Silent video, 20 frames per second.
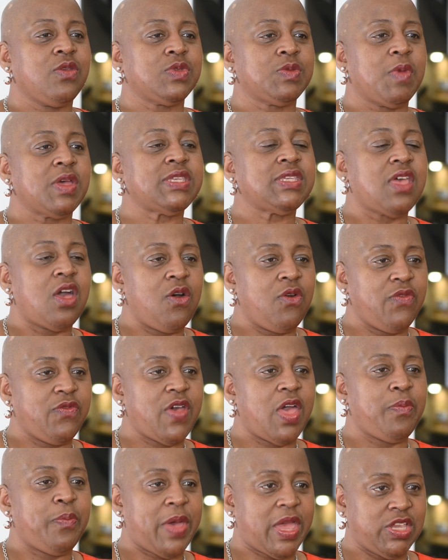There was myself,
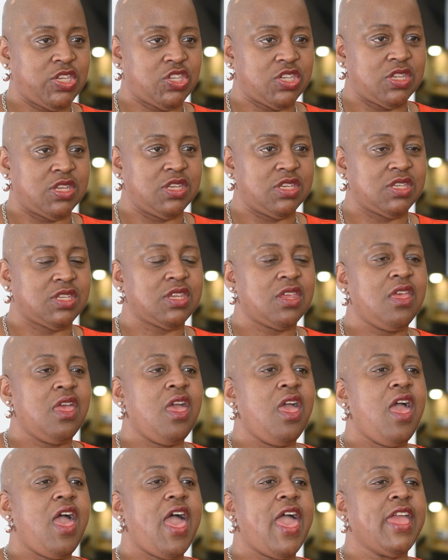a patient,
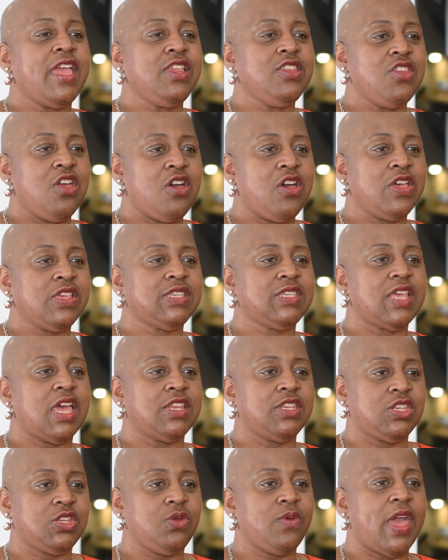a nurse
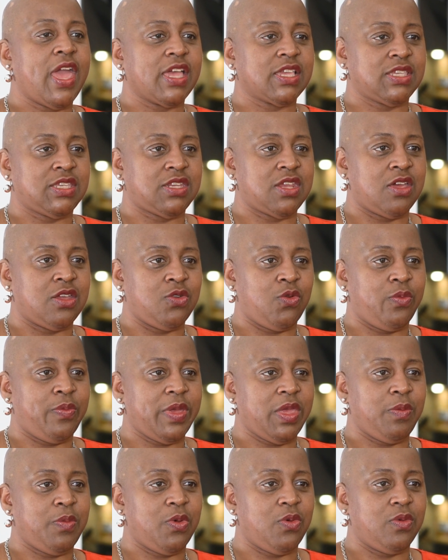and two external
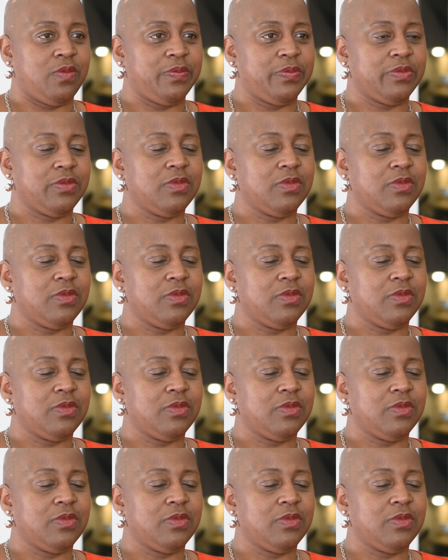people.